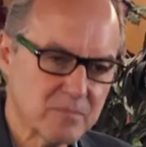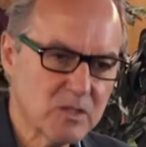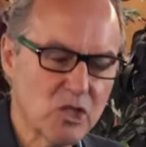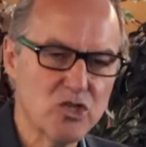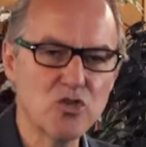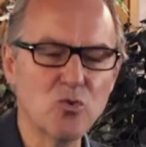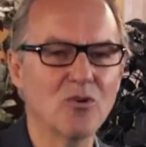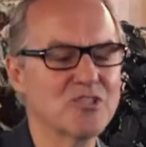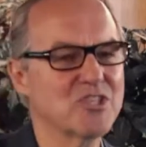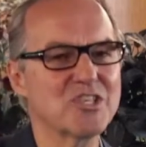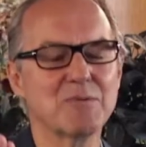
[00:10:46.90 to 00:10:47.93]
you will
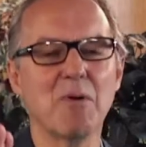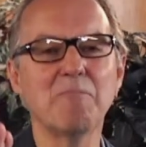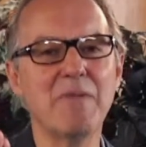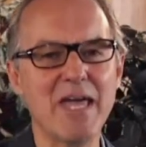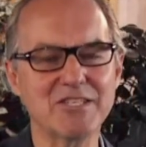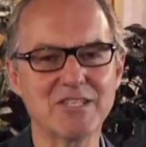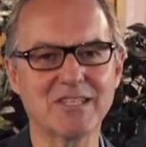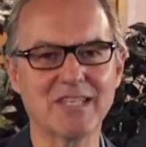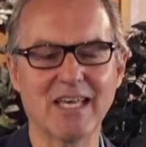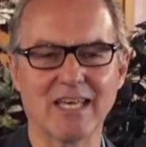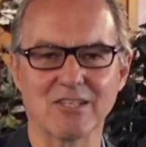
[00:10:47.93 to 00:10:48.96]
see some amazing
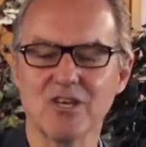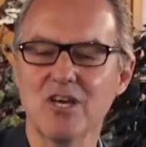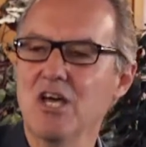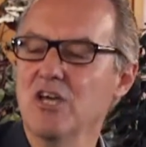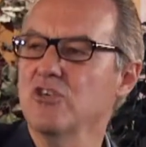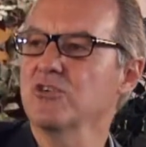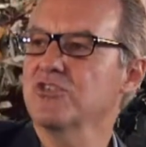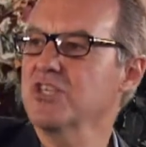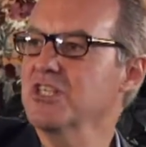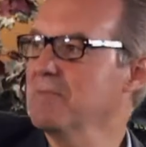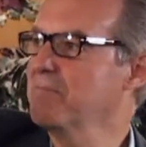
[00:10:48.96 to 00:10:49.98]
things. You'll
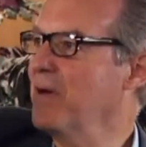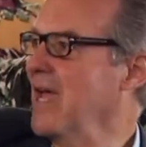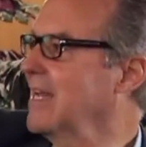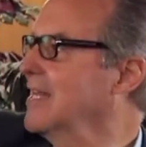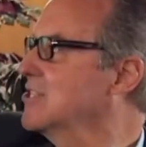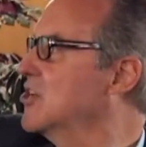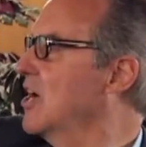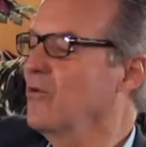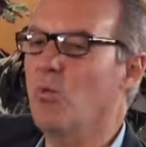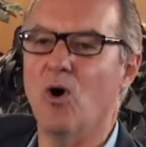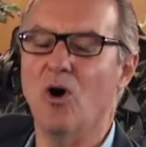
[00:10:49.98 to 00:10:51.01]
see some paintings on
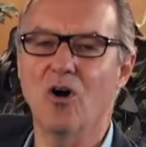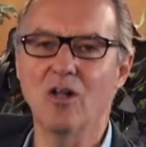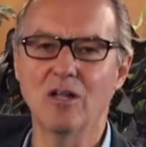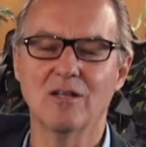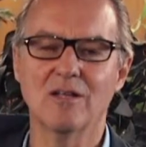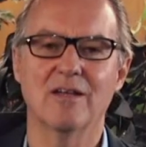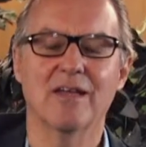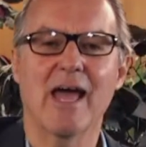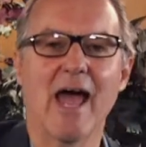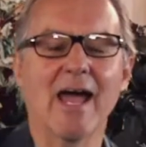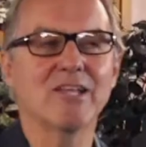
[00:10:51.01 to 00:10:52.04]
the wall,
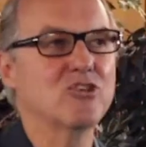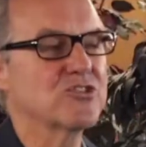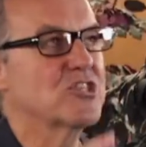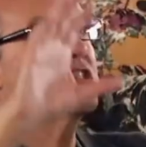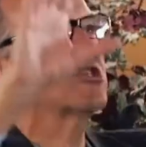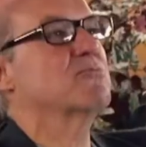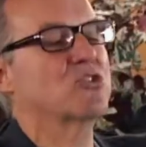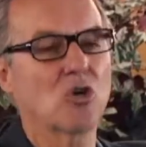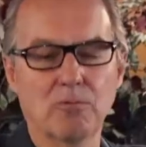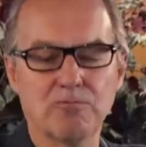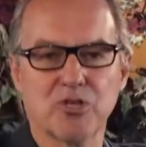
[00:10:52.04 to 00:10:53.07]
and you'll see some
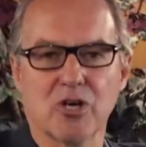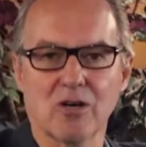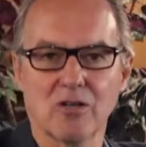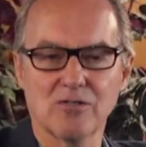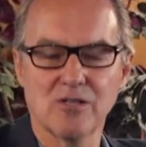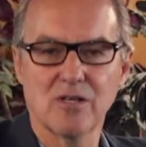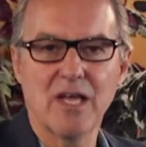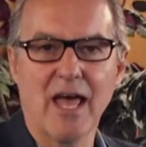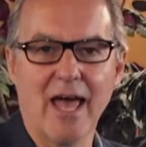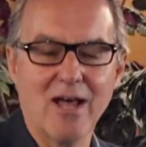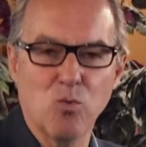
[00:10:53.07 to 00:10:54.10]
sculpture.
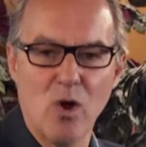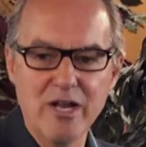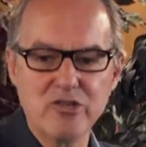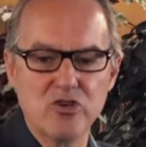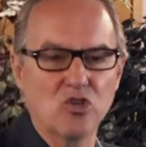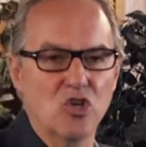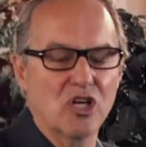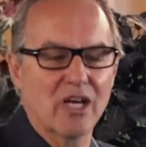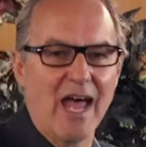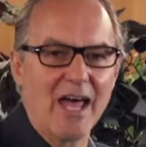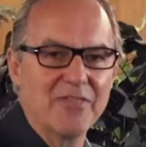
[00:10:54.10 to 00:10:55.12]
And when you look
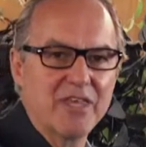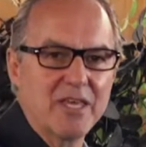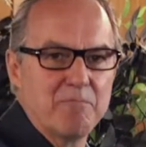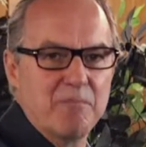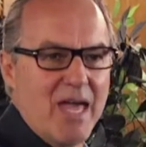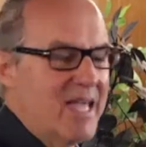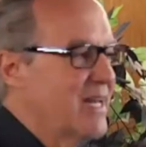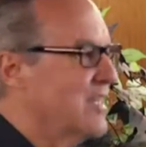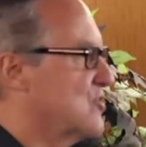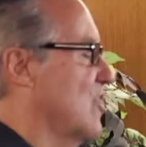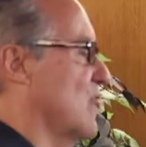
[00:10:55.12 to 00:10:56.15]
at the
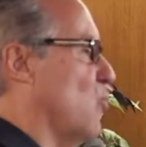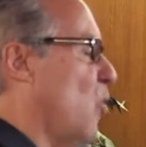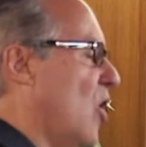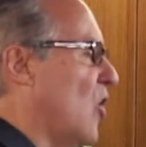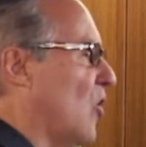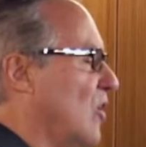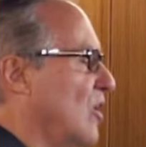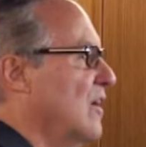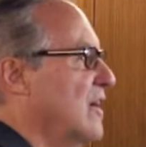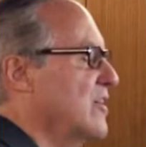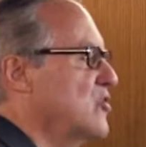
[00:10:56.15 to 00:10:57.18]
paintings on the wall,
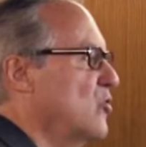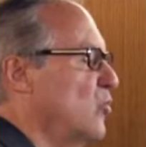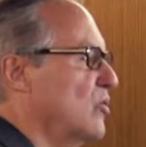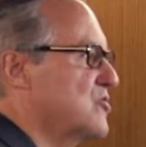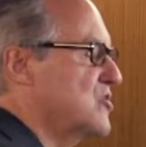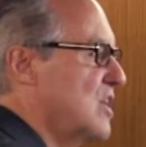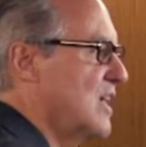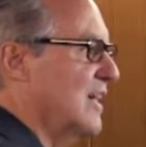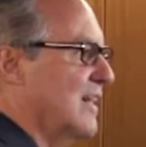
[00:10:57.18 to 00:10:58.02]
you will see